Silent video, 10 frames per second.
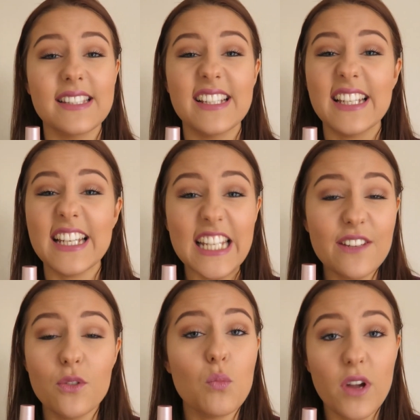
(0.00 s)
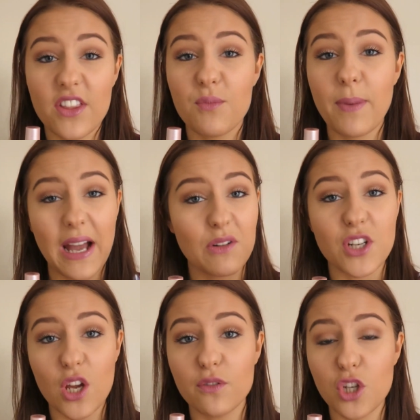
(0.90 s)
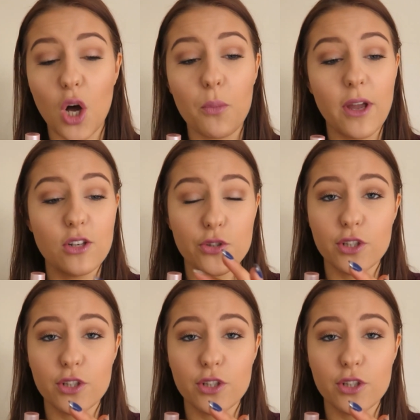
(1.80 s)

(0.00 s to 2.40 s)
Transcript: As I said, even with powder over top,